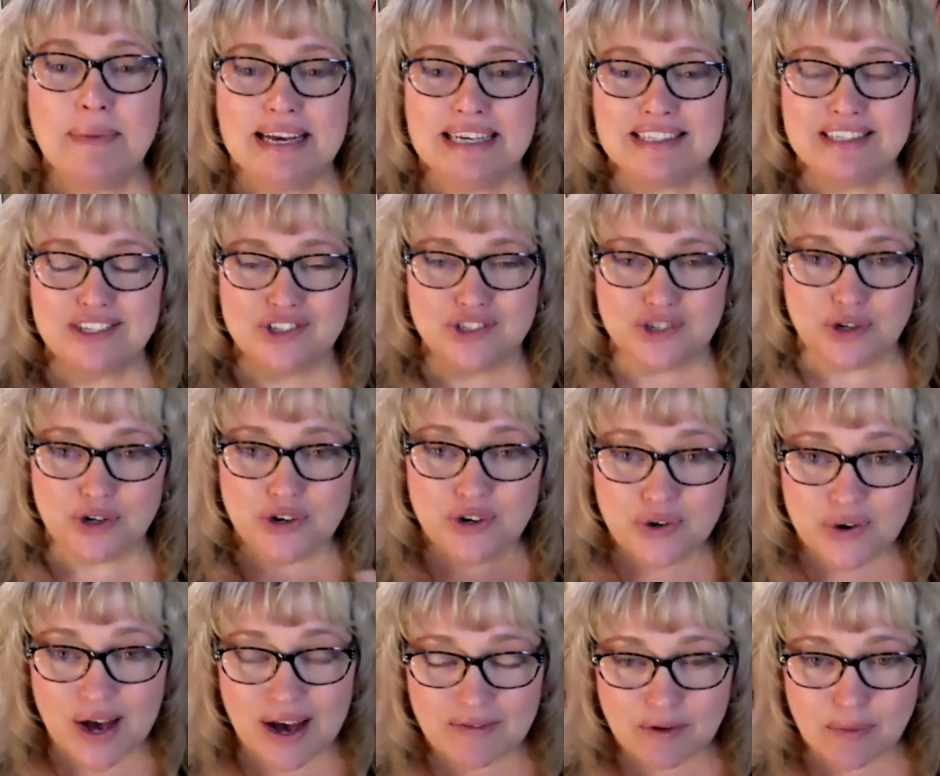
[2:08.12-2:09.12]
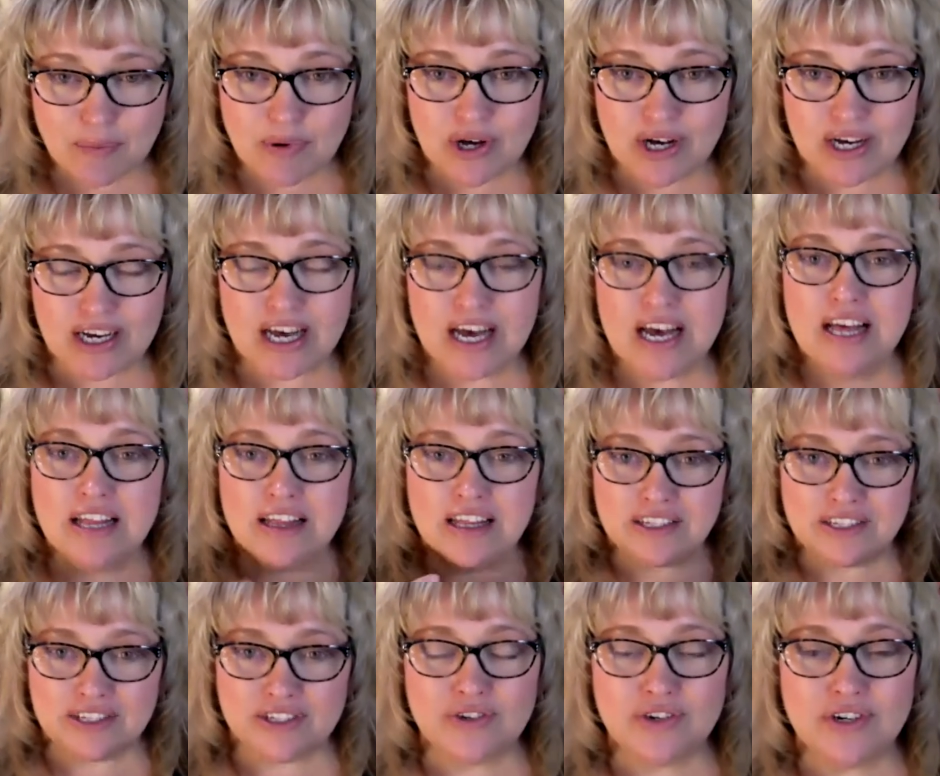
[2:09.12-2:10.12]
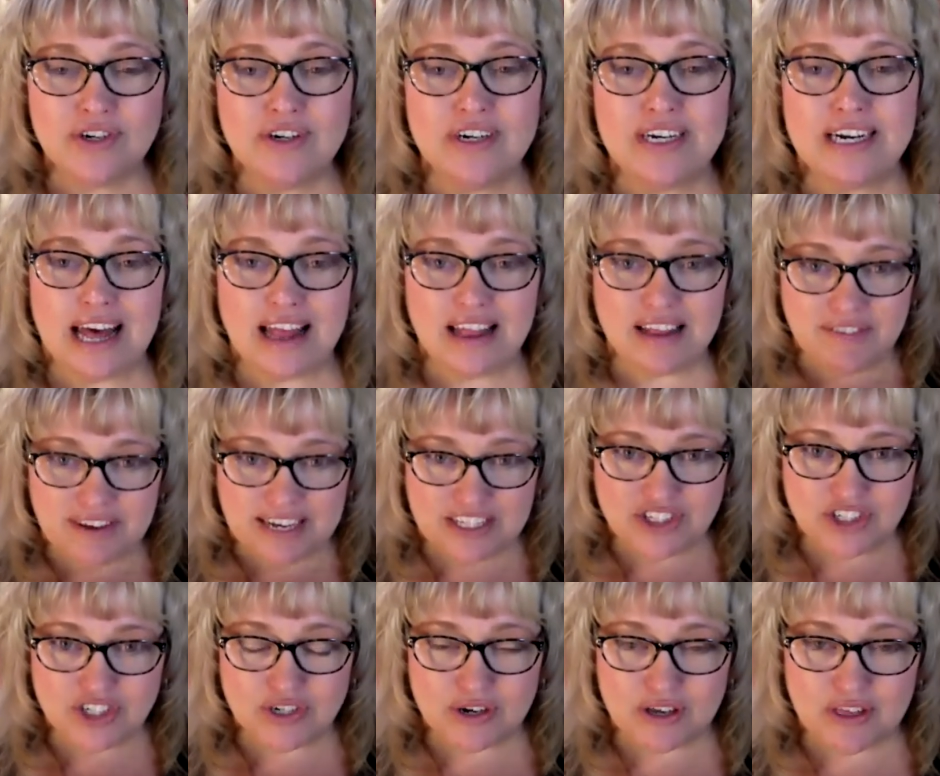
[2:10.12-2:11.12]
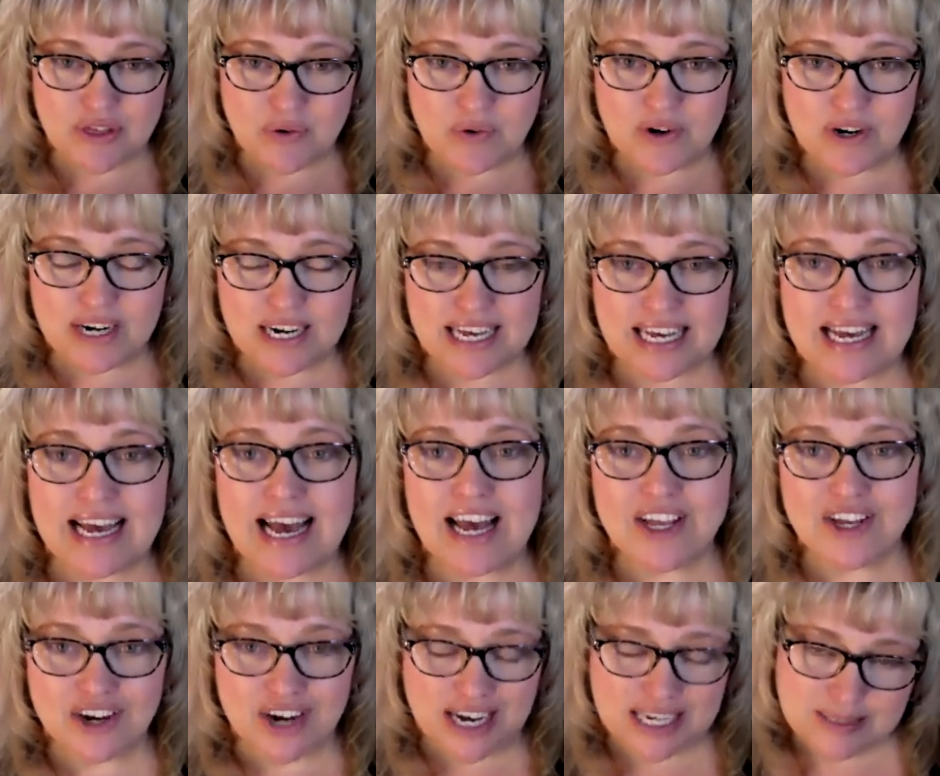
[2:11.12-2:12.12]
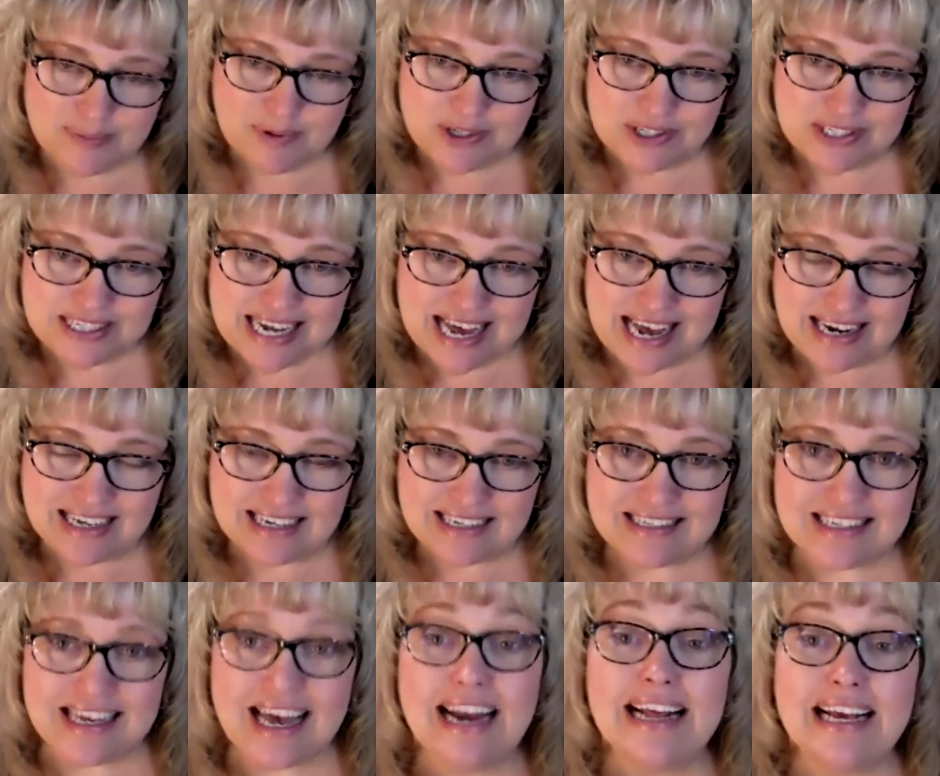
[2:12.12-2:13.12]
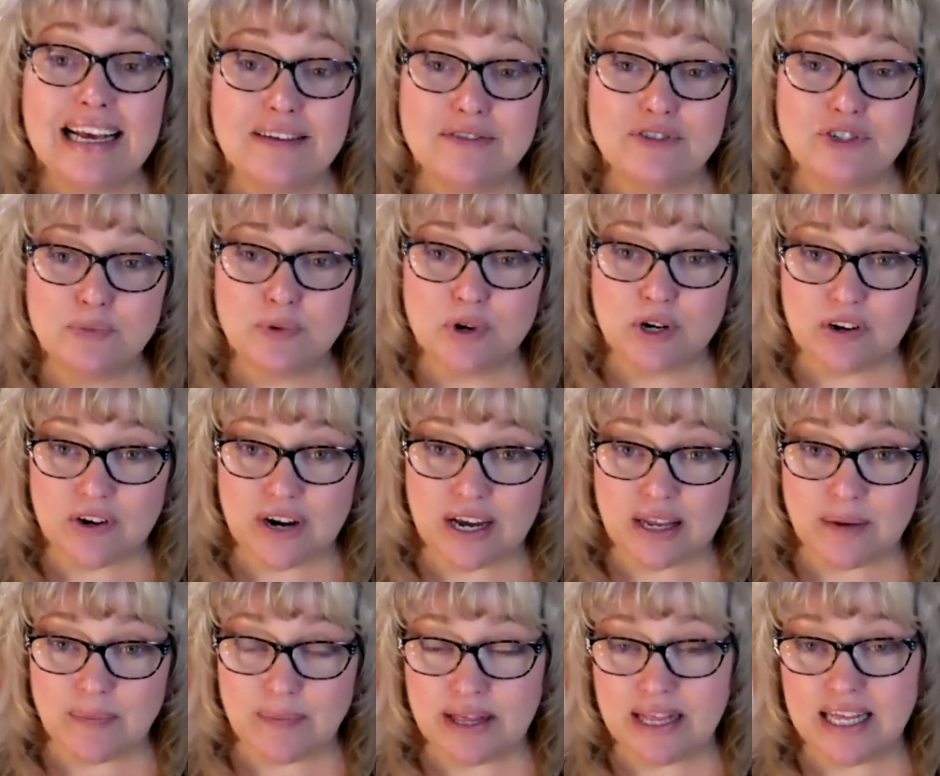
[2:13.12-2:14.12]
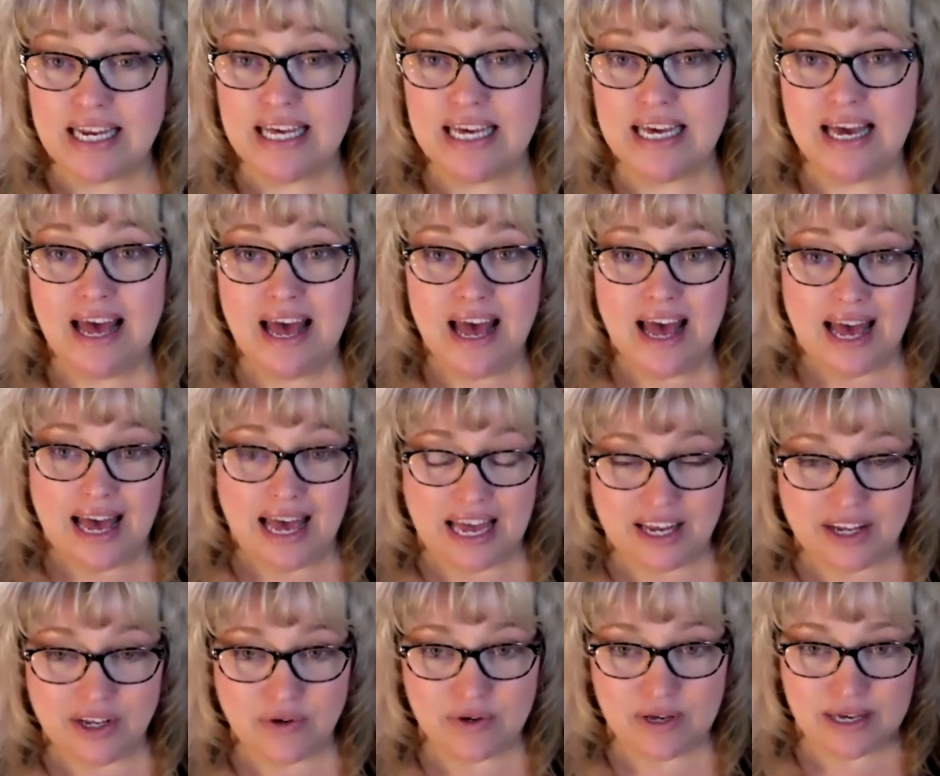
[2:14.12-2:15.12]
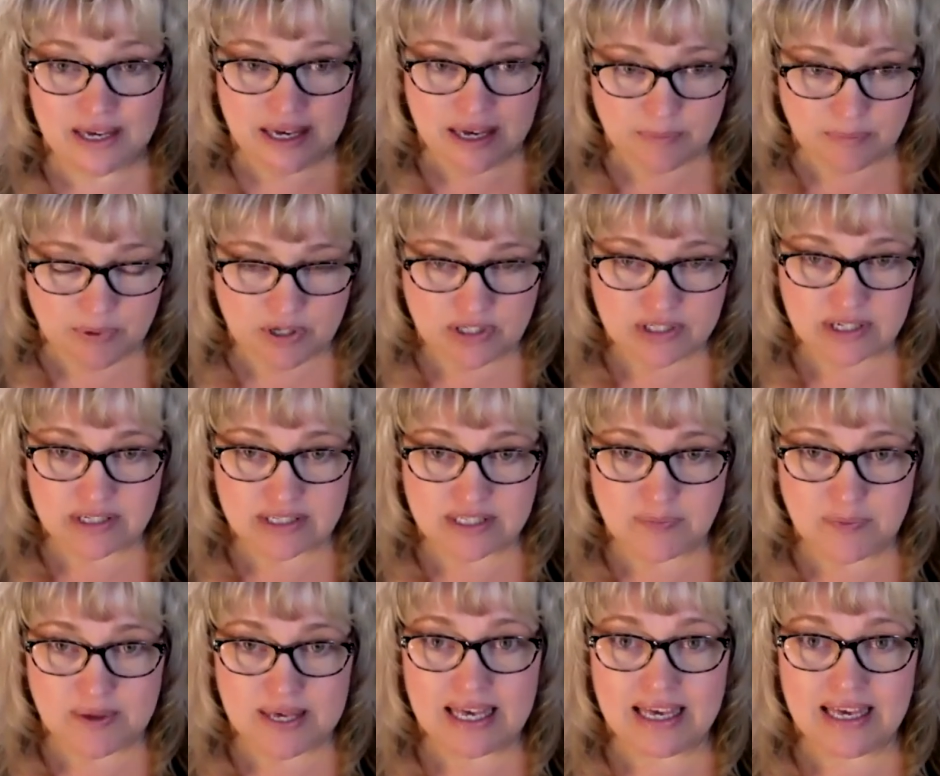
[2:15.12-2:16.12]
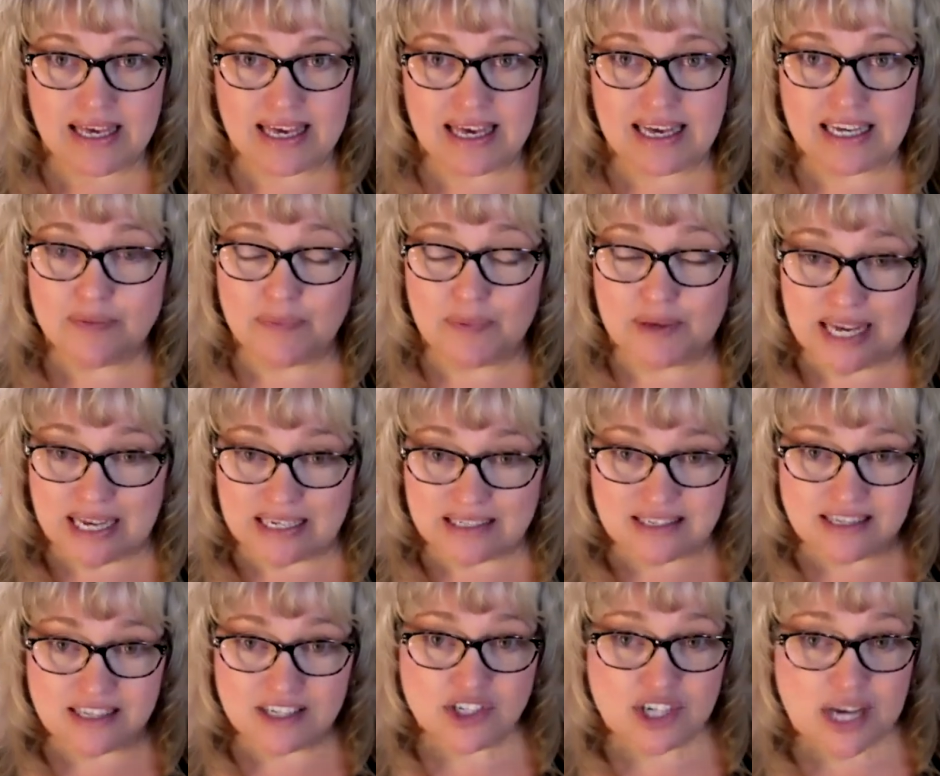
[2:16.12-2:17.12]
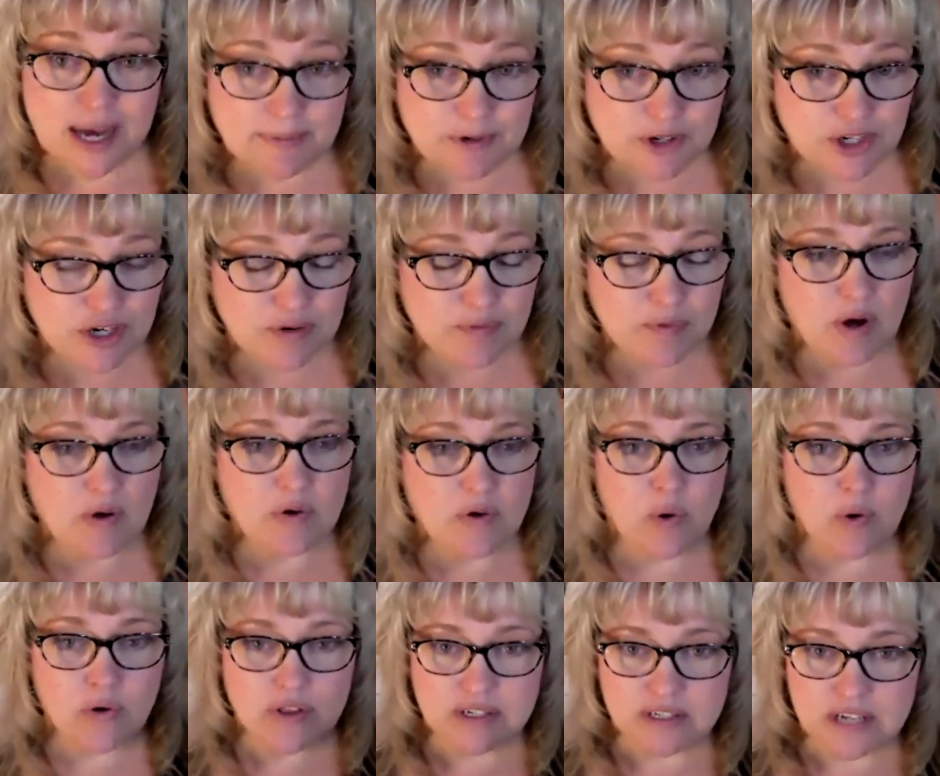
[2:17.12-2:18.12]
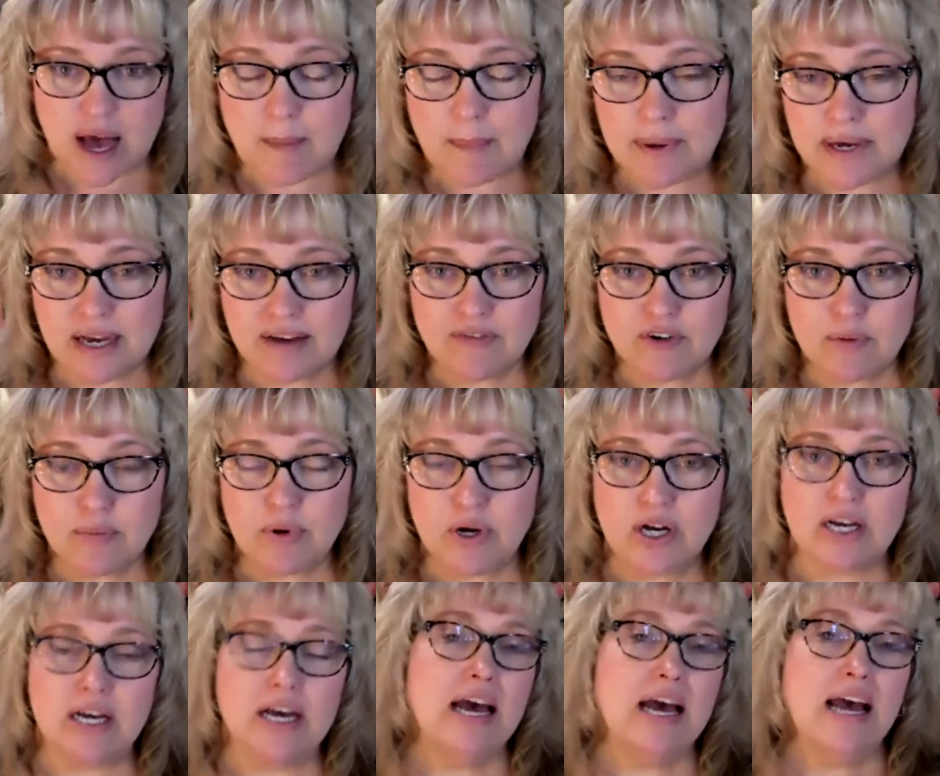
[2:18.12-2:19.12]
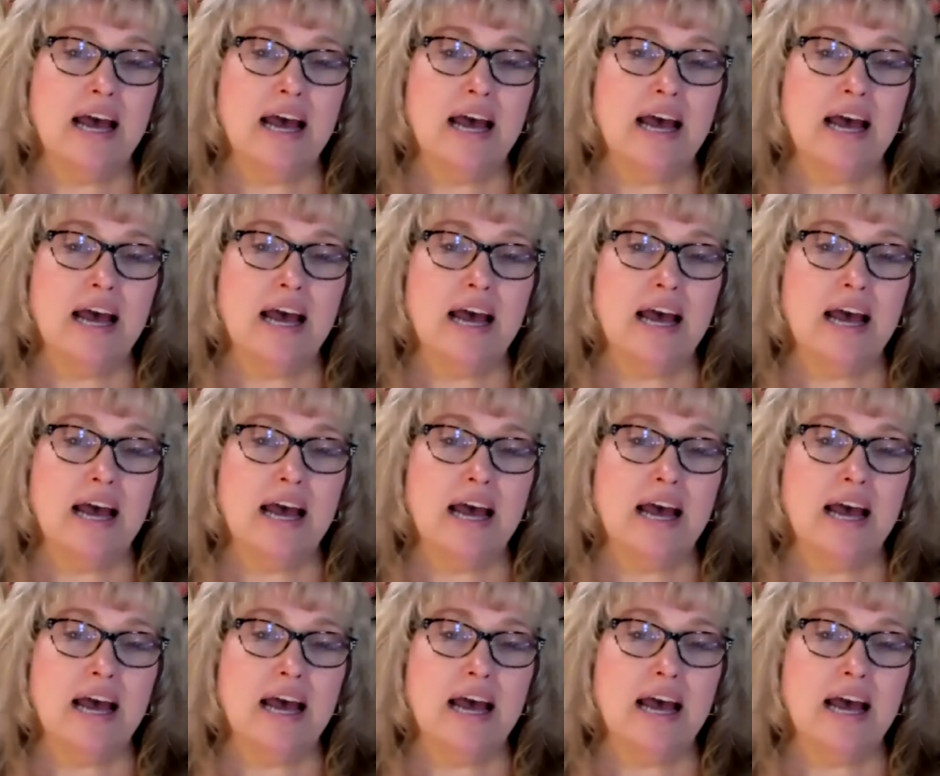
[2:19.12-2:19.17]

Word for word: because the sooner you have a book the sooner it elevates your authority and your expert status and it gives you more credibility and you can get booked on speaking gigs because of the chapter you wrote or the topic of your book